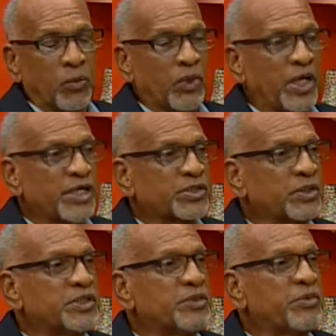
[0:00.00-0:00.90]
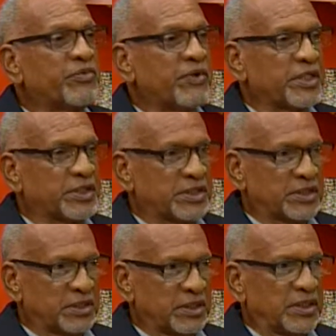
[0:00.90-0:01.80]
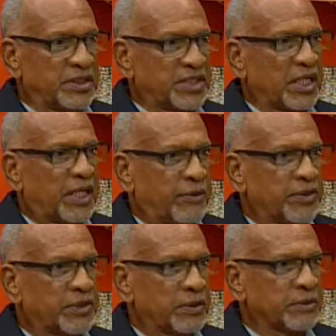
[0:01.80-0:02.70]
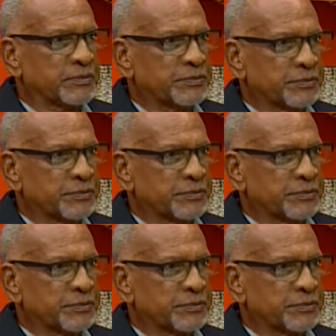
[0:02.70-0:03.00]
when I saw Jimmy Fletcher sitting in the chair here with you